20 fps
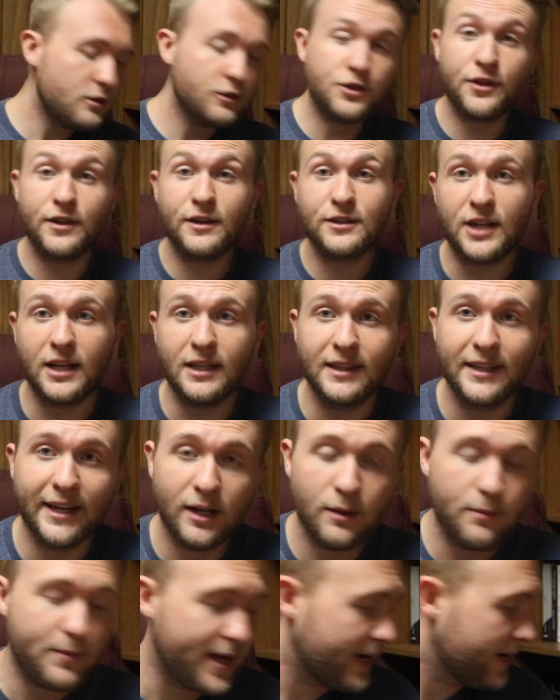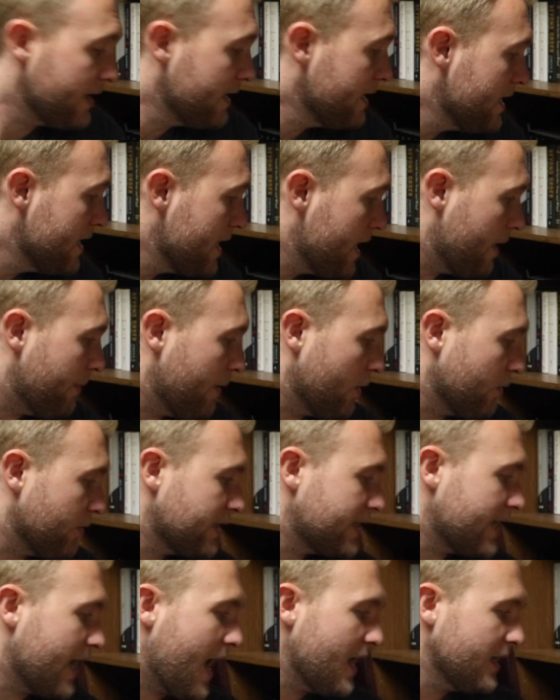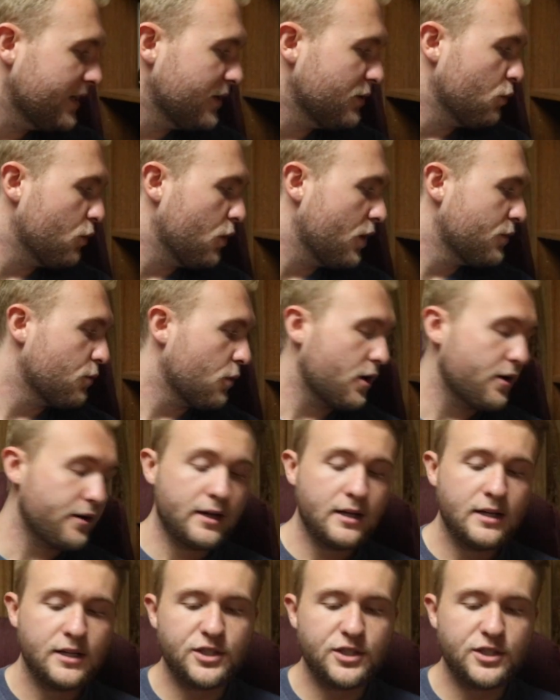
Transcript: So there's a little bit about Colin Woodard.